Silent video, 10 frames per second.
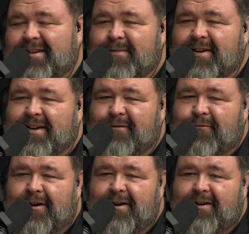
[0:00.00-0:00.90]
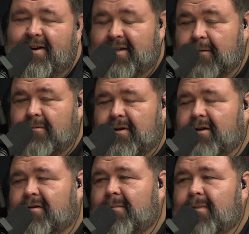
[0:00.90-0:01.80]
it to be kind of white. And some, you
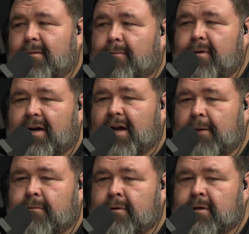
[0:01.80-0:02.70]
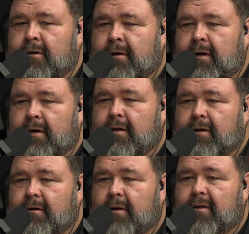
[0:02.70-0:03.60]
know, some people put capers in their hot in
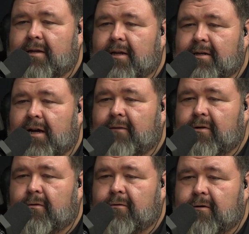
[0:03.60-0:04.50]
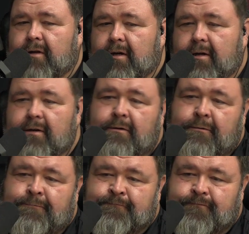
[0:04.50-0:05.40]
their. I think that's kind of a northern thing.
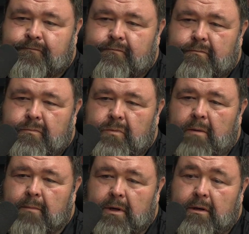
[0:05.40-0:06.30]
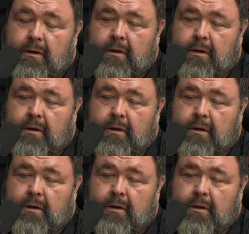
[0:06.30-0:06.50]
But